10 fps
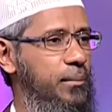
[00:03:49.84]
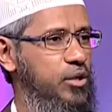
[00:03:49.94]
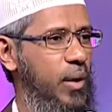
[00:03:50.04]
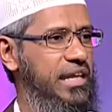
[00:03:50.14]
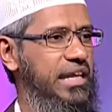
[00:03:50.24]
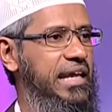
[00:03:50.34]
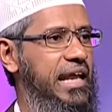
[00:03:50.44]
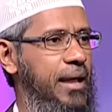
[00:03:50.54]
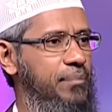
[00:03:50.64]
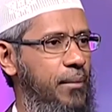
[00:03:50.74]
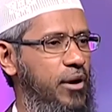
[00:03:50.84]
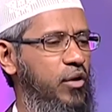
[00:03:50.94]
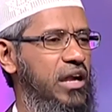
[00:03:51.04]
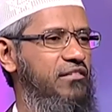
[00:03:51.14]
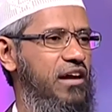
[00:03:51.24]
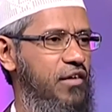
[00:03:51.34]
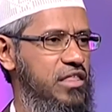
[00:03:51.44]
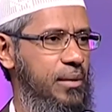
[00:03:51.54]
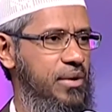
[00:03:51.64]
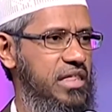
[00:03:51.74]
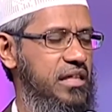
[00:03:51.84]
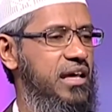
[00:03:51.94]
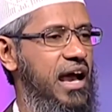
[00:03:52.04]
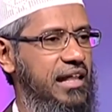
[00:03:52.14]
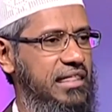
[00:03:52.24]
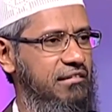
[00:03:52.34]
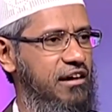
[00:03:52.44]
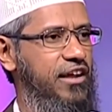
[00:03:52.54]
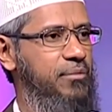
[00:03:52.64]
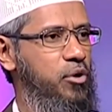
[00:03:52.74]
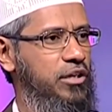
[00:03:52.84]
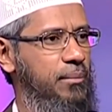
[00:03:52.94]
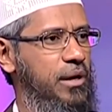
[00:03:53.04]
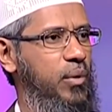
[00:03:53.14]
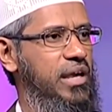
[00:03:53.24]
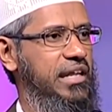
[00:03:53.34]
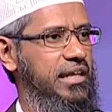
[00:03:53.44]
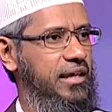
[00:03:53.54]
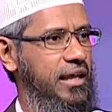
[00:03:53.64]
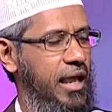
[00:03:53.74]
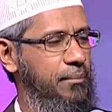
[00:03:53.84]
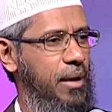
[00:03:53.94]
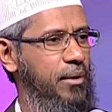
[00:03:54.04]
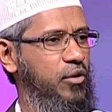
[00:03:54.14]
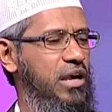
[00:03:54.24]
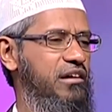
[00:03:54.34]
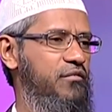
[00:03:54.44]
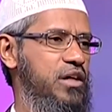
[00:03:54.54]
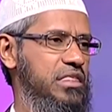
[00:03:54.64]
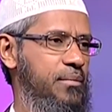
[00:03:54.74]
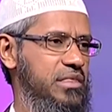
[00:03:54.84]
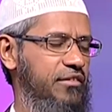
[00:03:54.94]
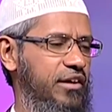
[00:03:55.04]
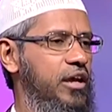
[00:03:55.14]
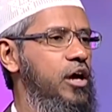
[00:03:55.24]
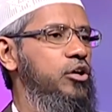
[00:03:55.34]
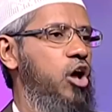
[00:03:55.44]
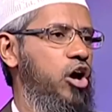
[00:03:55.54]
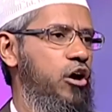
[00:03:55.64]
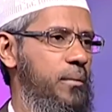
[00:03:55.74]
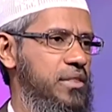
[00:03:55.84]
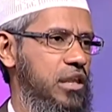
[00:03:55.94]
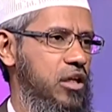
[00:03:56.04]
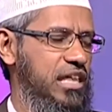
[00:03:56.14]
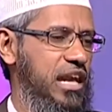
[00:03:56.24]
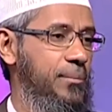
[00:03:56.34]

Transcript: number 20, hymn number 21, verse number 6, Atharva Ved, book number 20, hymn number 21, verse number 7, talk about Muhammad Sallallahu Alaihi